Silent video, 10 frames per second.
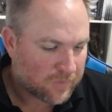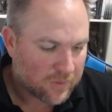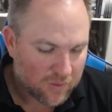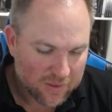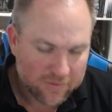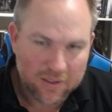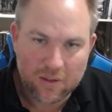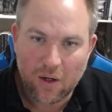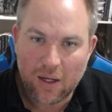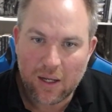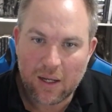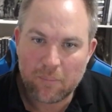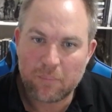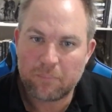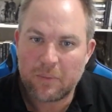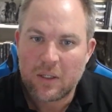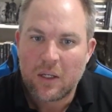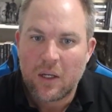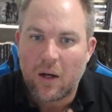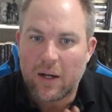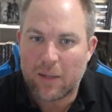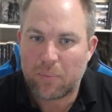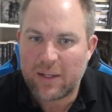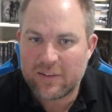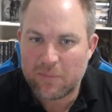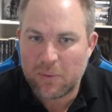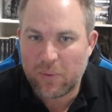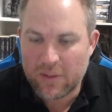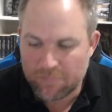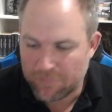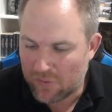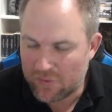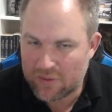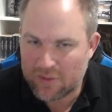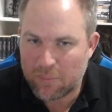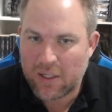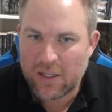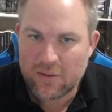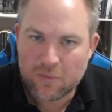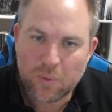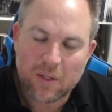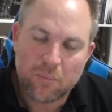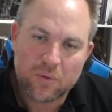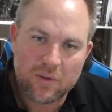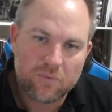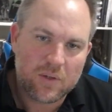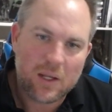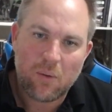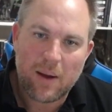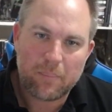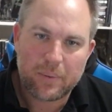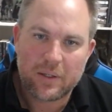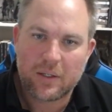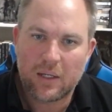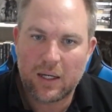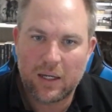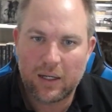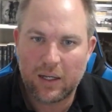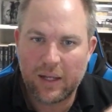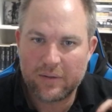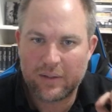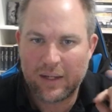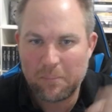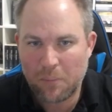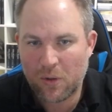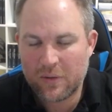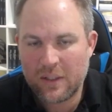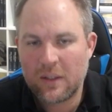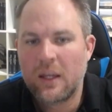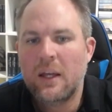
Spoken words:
like I said, I'm going to play some bit with it over the next couple of days. We're going to put this video up as an unboxing.